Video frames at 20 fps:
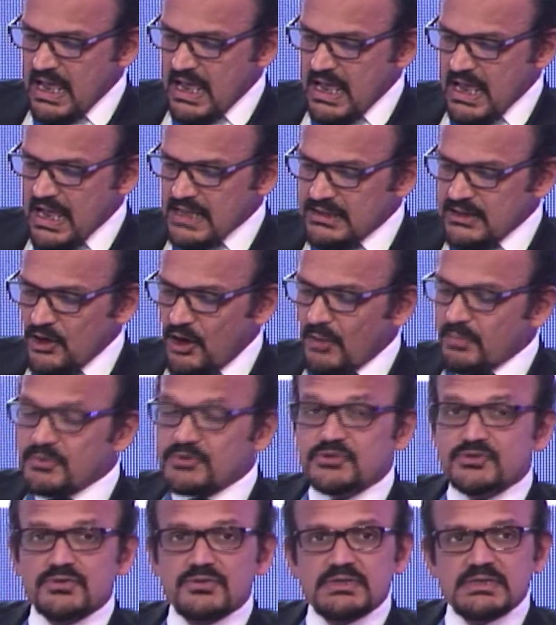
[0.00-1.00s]
And the
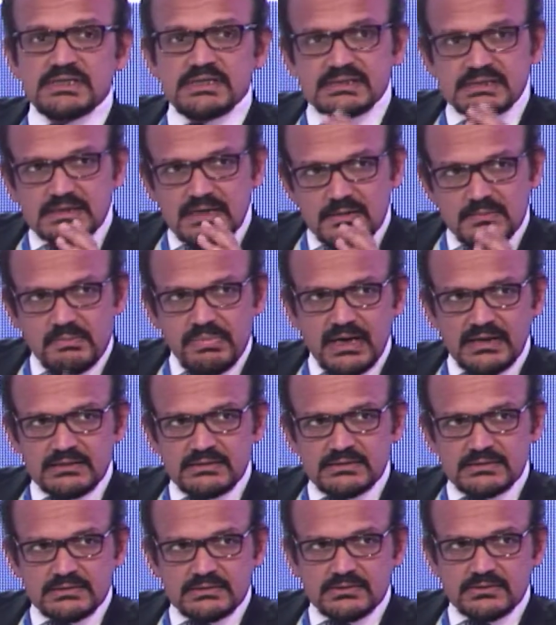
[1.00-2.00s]
opportunities are
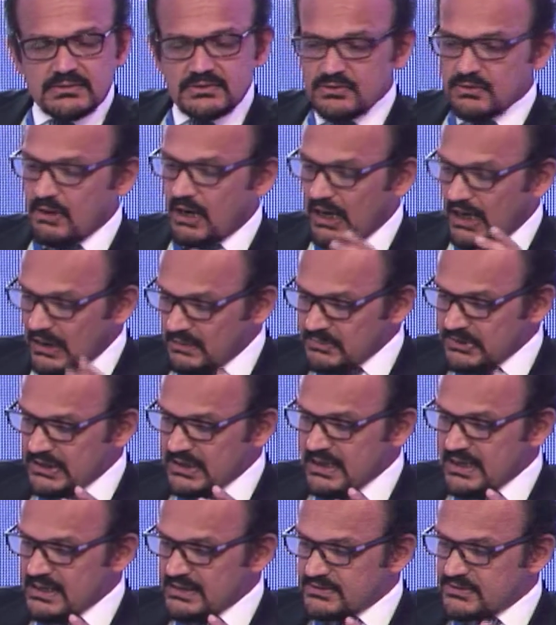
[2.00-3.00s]
abundant to
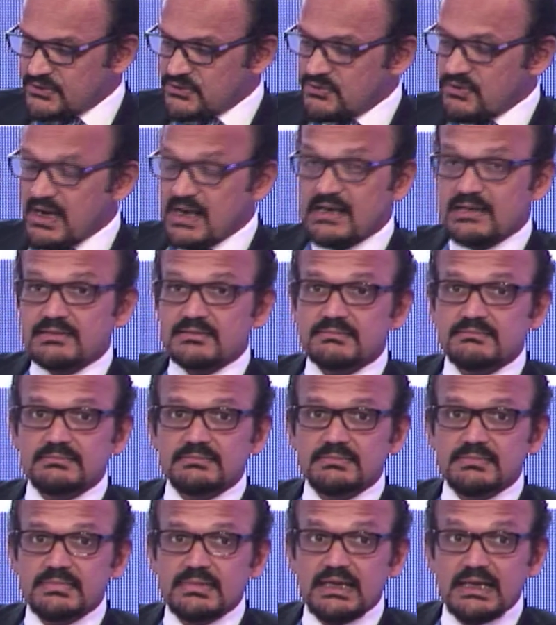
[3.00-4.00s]
harmonize trade,
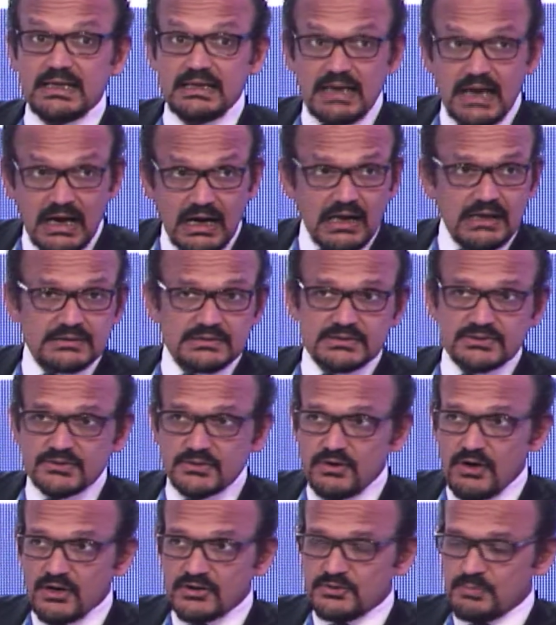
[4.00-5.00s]
enhance
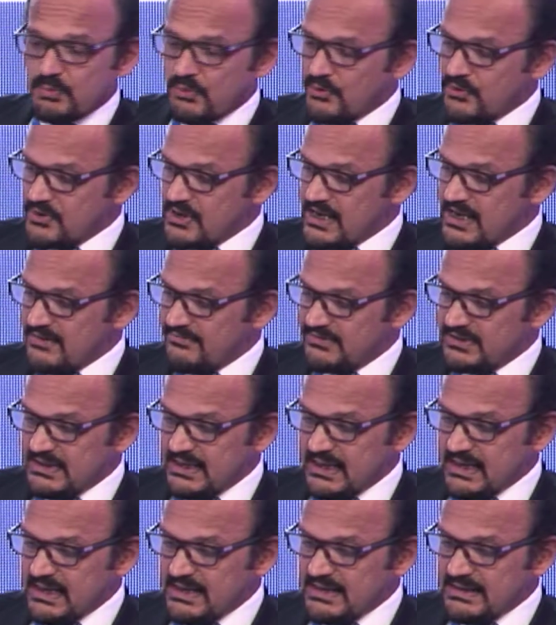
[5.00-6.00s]
cross-border
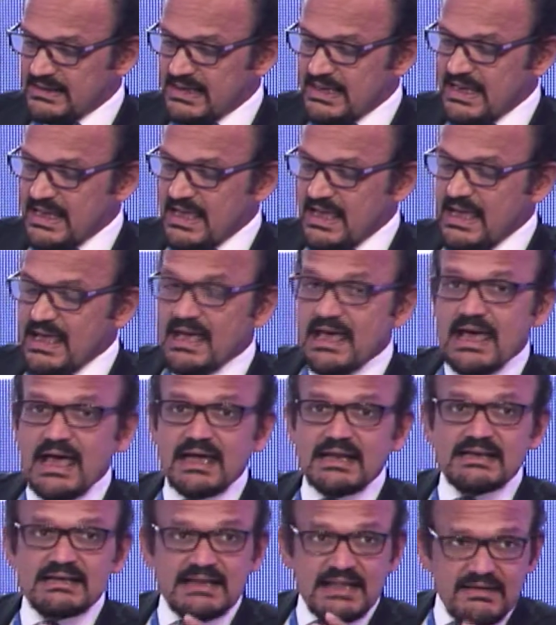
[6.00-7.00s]
FDI,
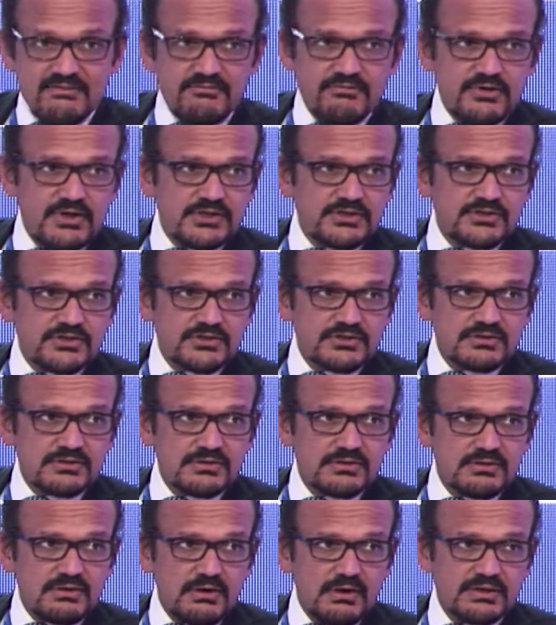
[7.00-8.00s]
and leverage
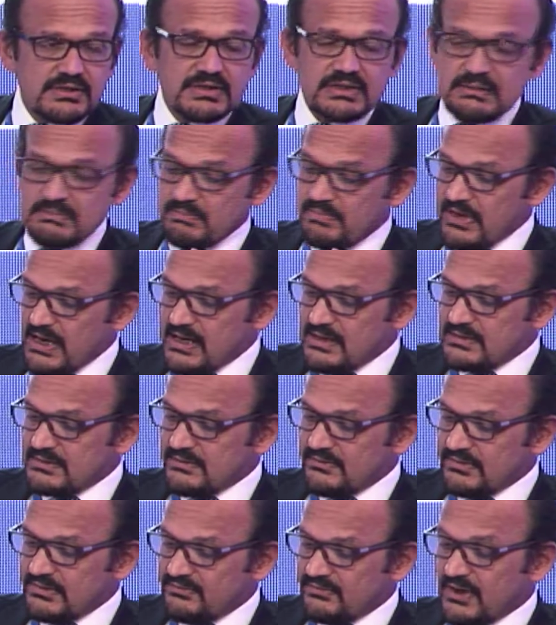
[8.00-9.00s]
on the
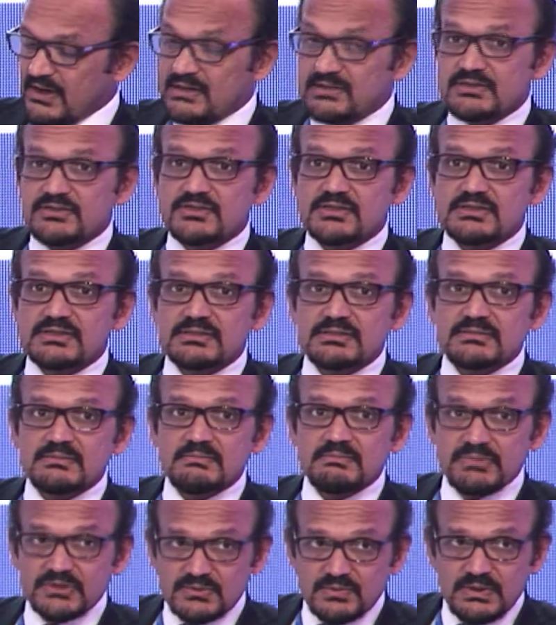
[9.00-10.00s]
comparative advantages
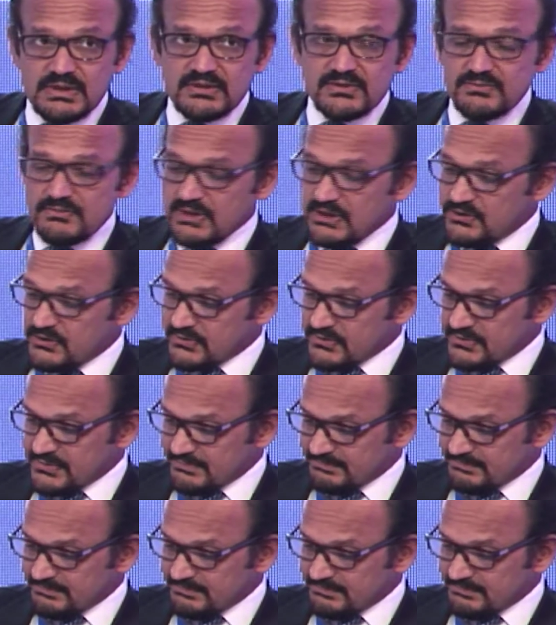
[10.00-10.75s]
between the regions.